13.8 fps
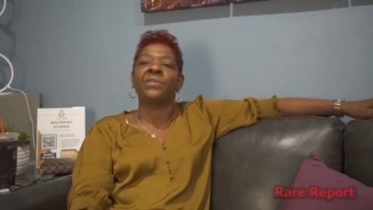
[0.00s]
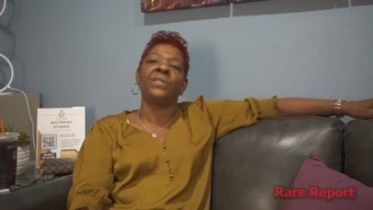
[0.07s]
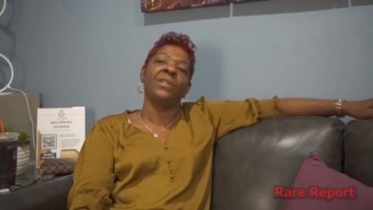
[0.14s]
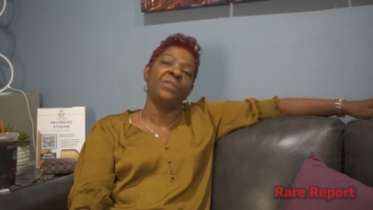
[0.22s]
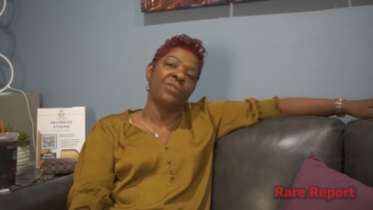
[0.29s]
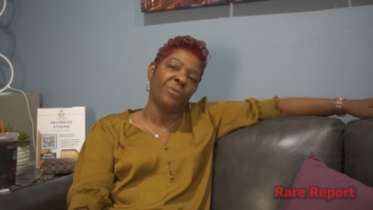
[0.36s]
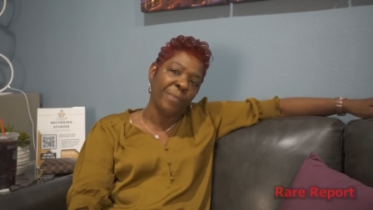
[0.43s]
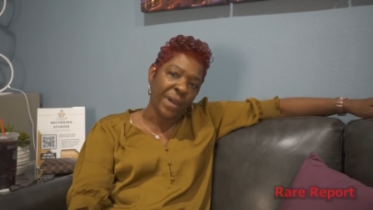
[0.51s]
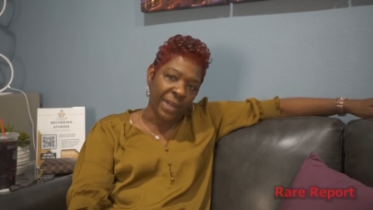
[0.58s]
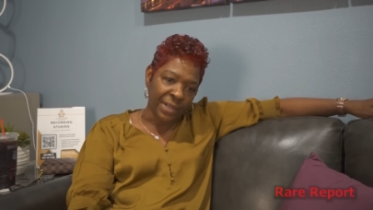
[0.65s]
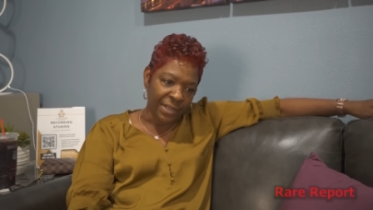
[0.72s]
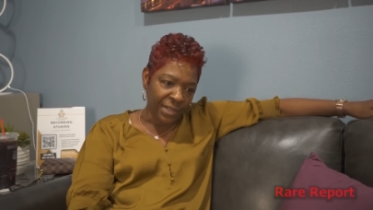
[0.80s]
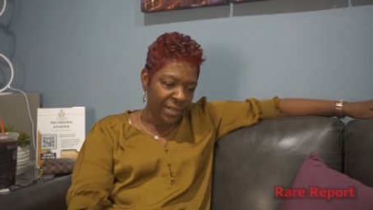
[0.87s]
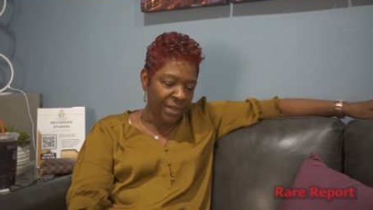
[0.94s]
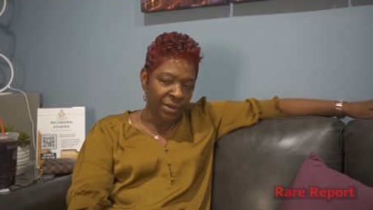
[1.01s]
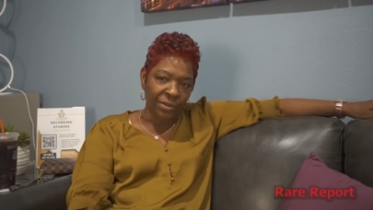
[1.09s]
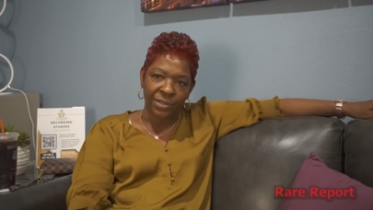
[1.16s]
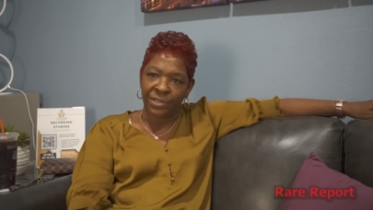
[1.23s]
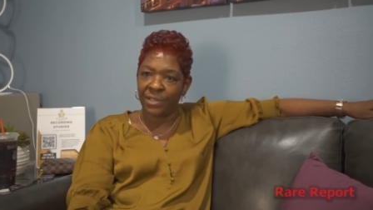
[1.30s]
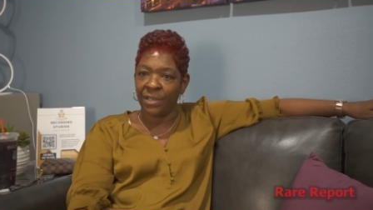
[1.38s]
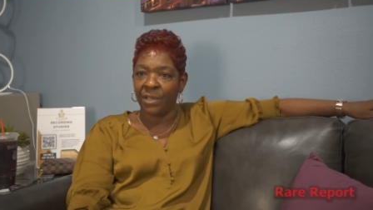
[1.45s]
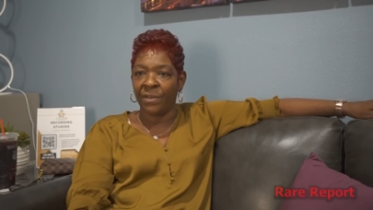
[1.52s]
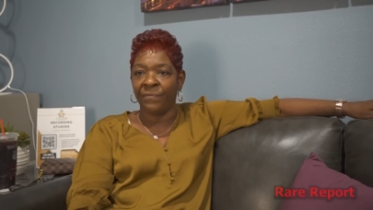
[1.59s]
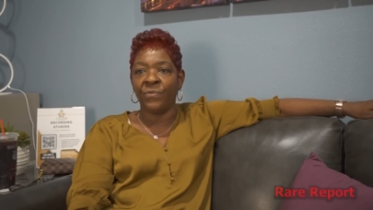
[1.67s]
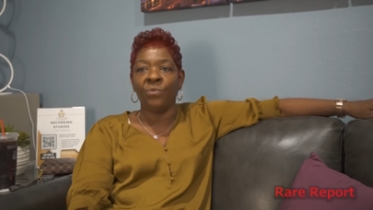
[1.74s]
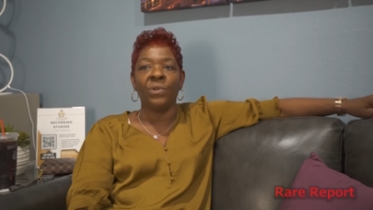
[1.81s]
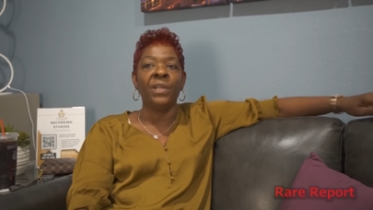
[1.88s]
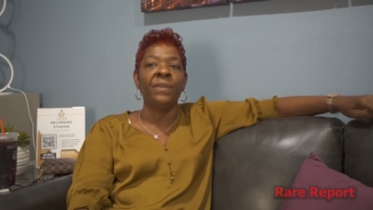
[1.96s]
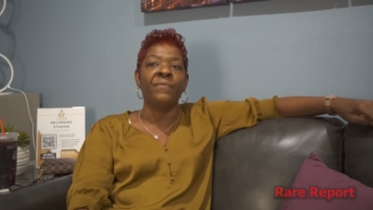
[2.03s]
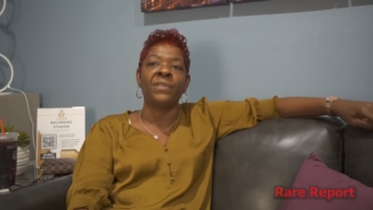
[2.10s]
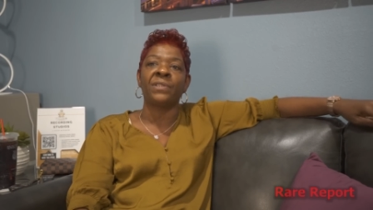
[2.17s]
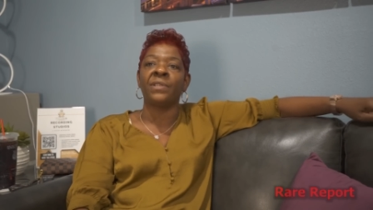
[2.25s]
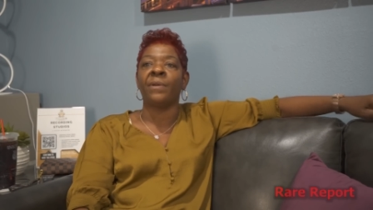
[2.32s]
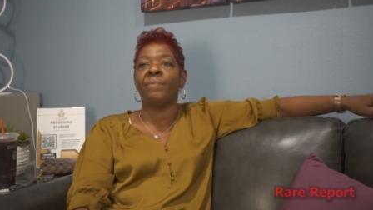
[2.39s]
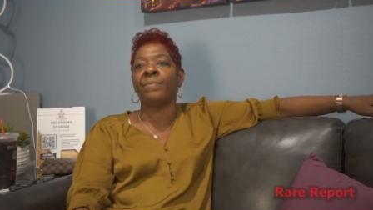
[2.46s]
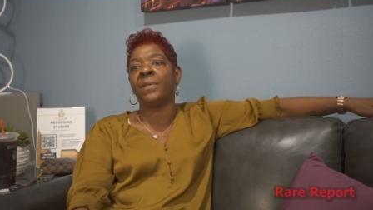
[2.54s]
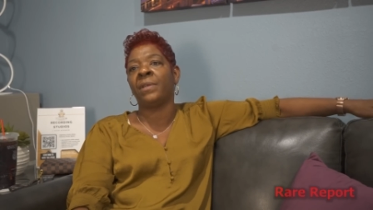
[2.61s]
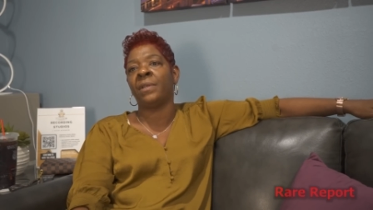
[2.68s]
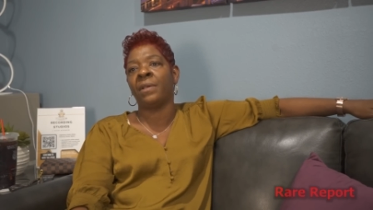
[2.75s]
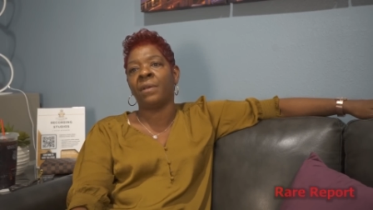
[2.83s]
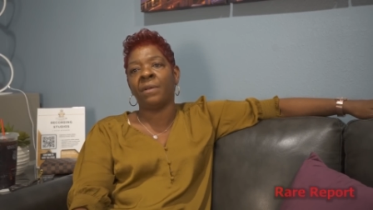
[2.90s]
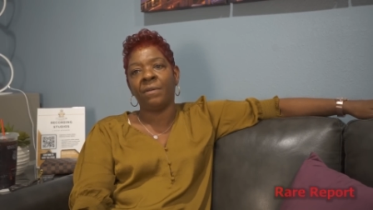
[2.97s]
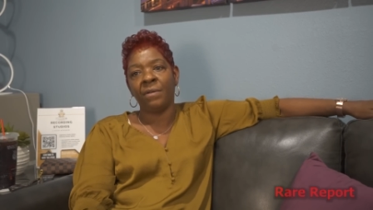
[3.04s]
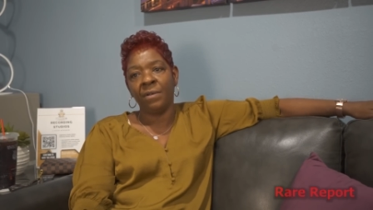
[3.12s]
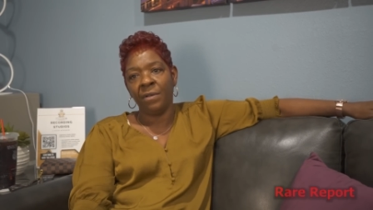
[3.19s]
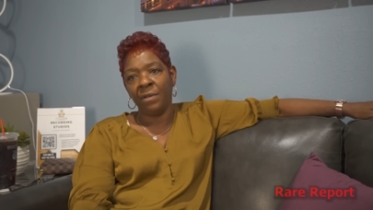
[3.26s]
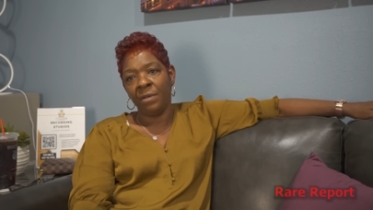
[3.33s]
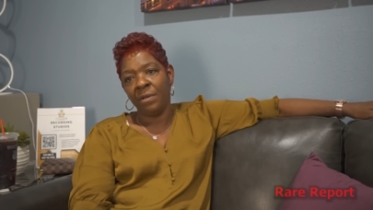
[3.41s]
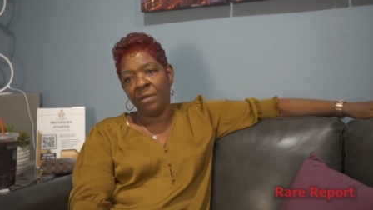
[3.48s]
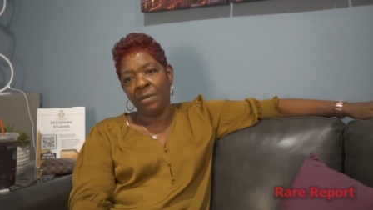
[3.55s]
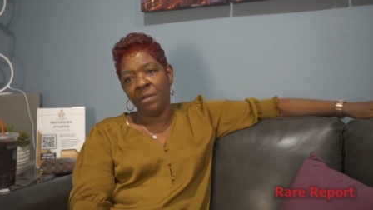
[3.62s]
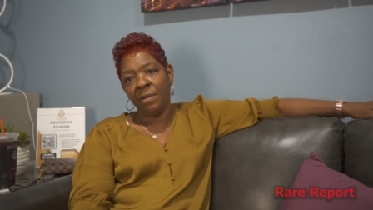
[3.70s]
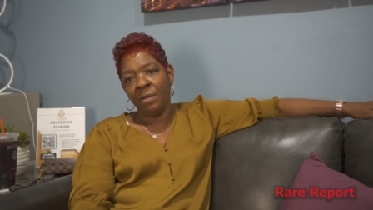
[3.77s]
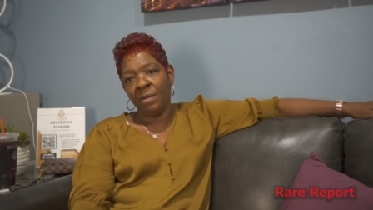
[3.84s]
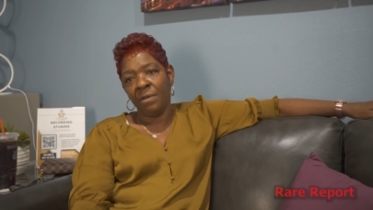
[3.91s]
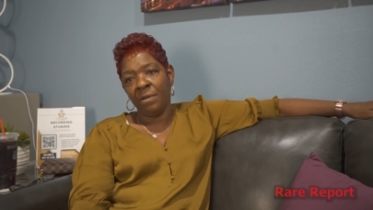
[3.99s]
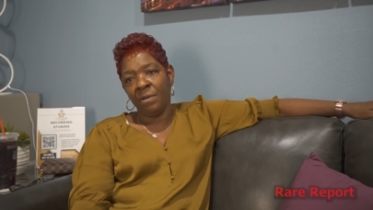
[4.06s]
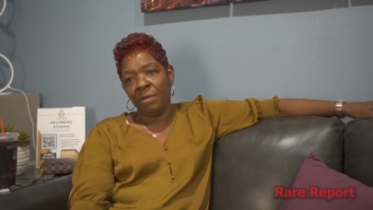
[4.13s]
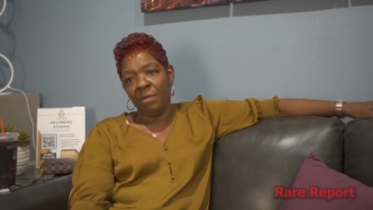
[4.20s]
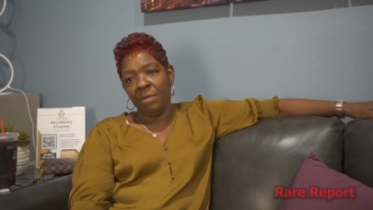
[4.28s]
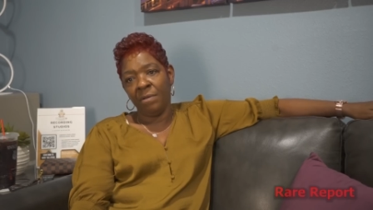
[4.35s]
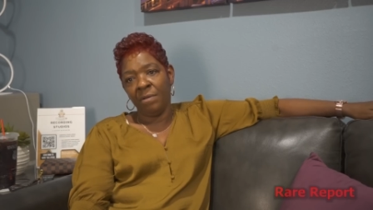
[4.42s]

Send somebody in there, seeing if you leaving something in there. Mm-hmm.